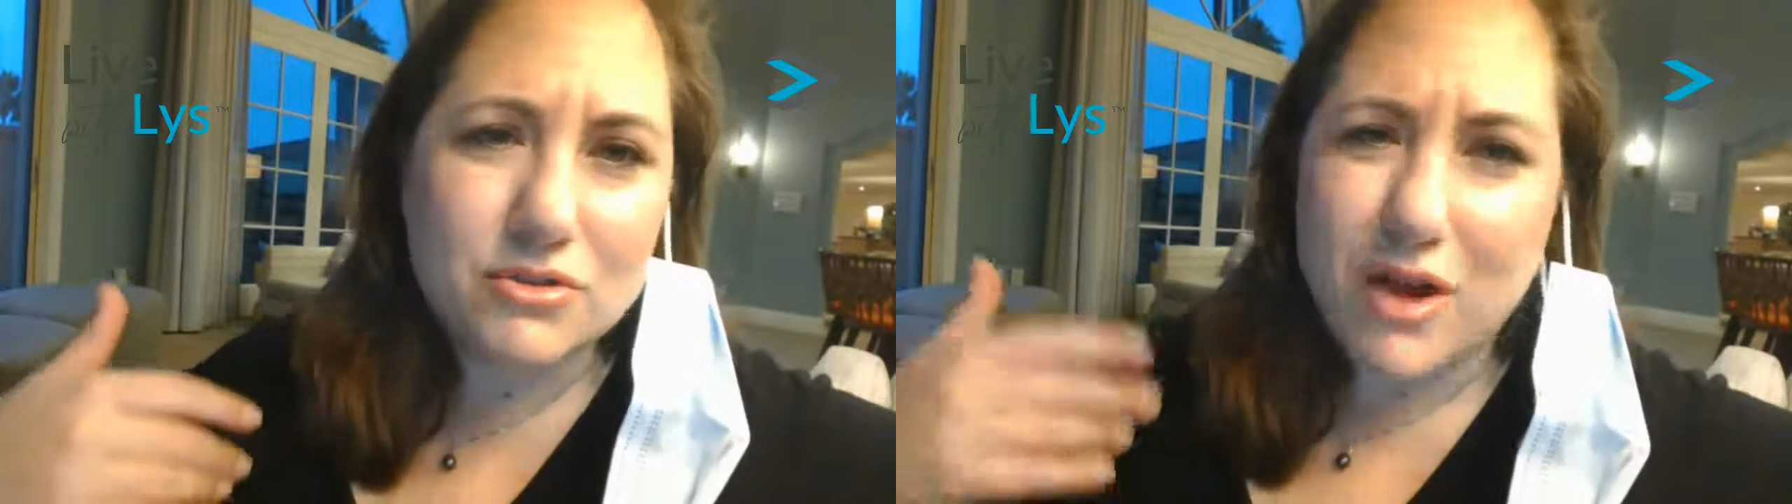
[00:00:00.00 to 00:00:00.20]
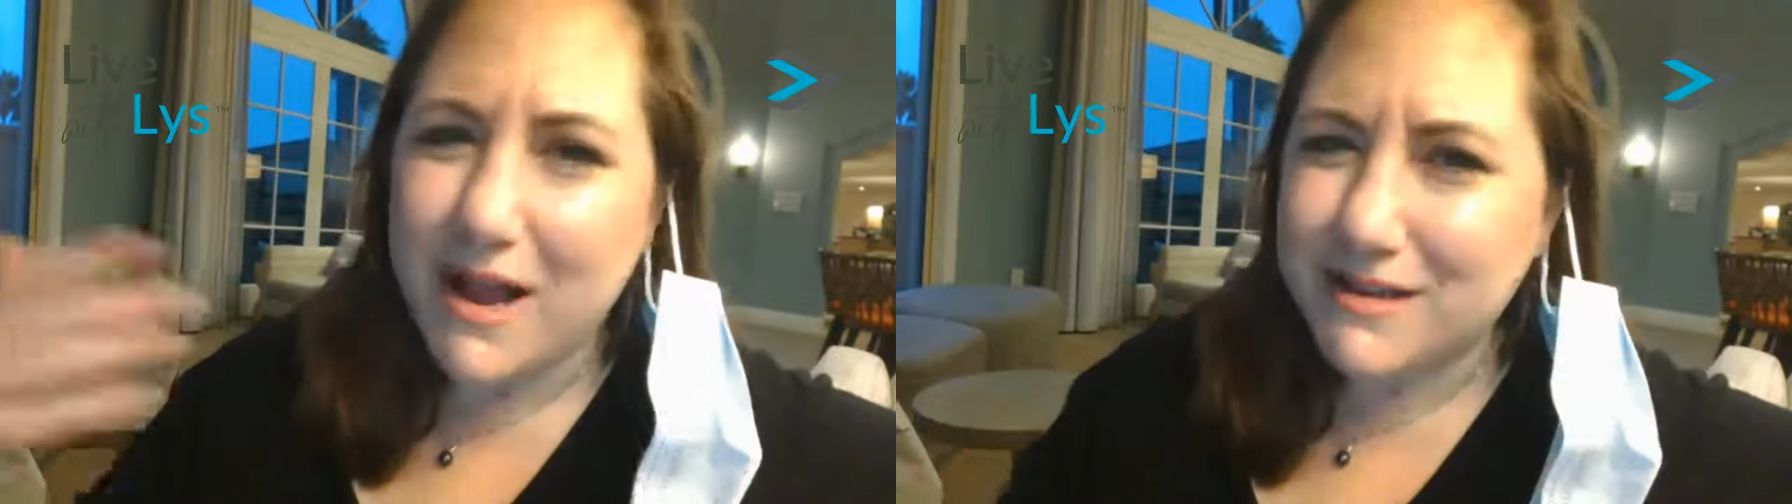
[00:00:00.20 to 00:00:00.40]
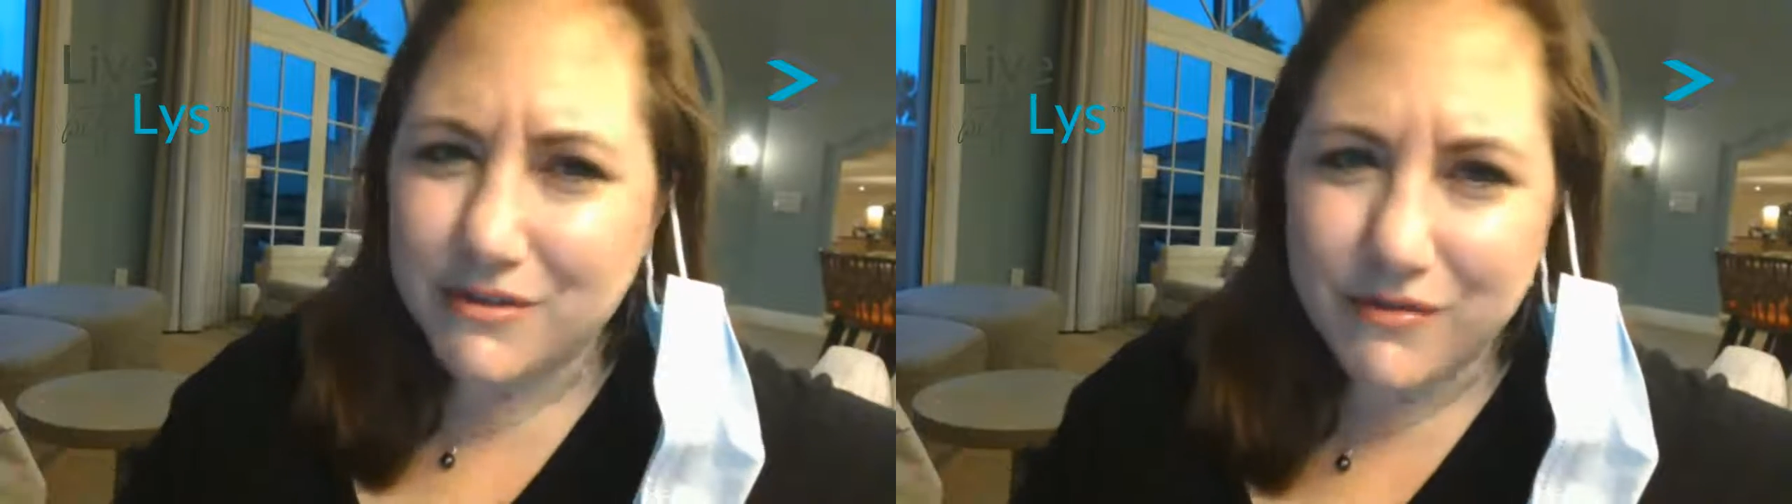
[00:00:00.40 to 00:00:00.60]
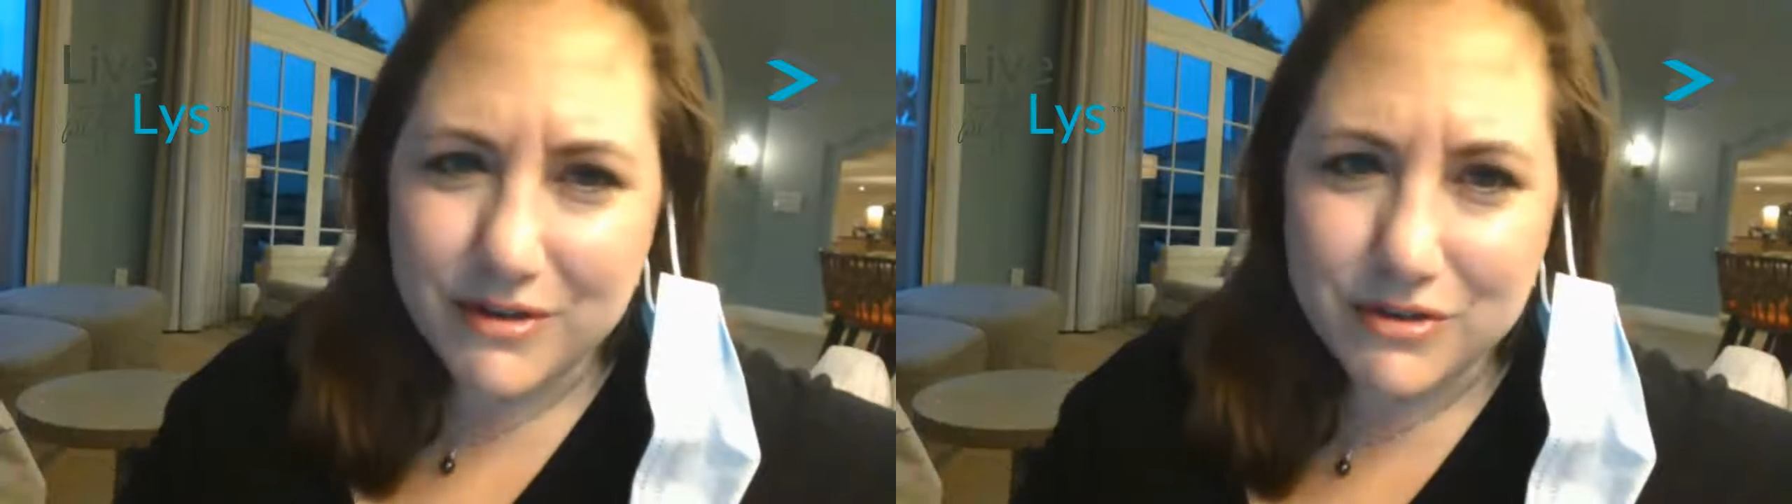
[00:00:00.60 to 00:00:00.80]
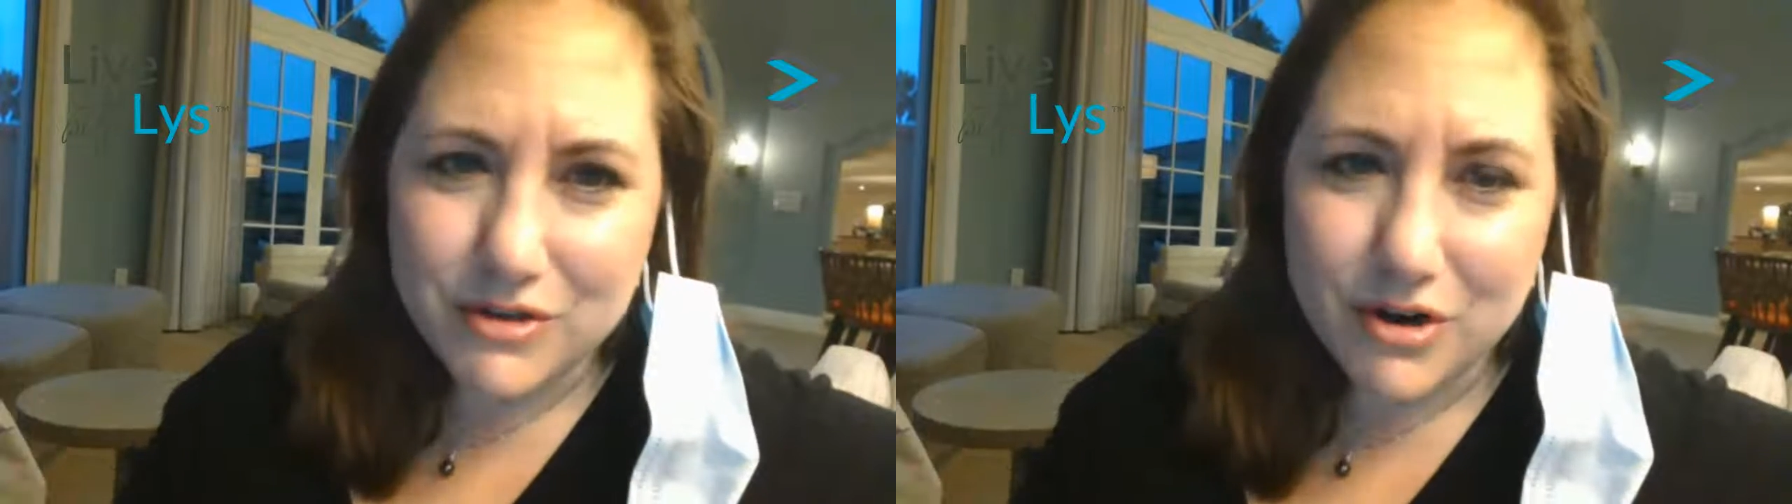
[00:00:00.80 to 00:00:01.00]
trying to
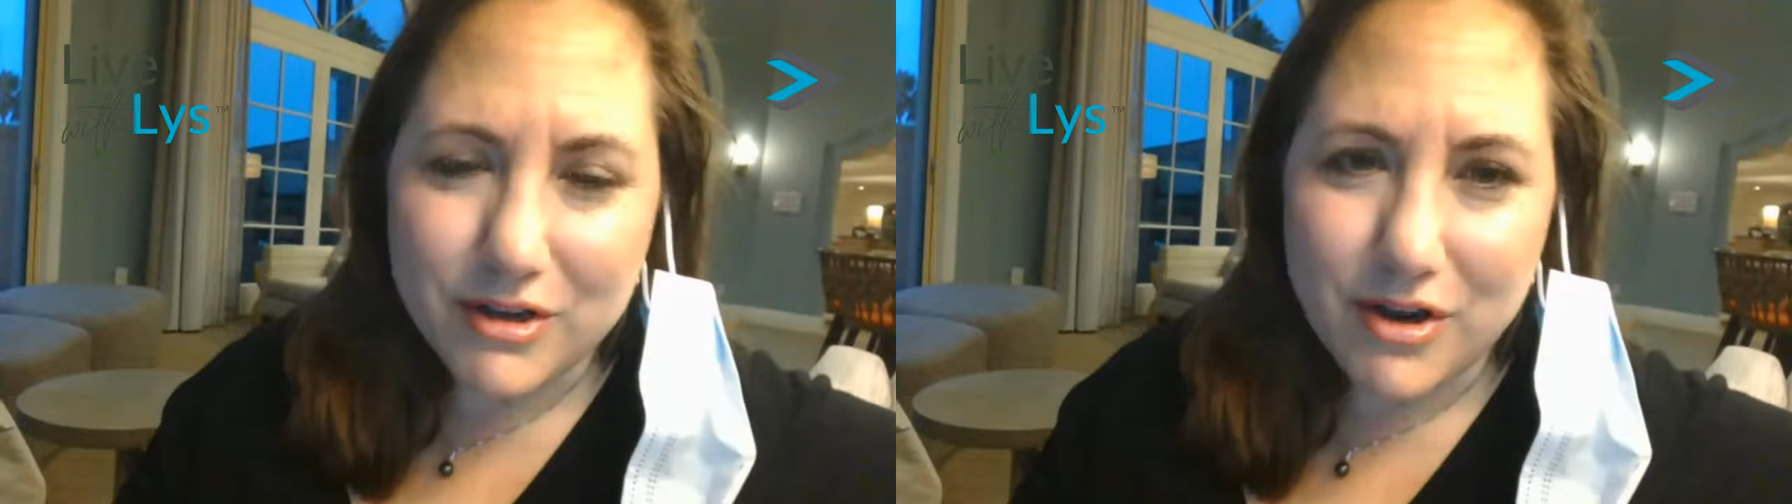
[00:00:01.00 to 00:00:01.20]
find your target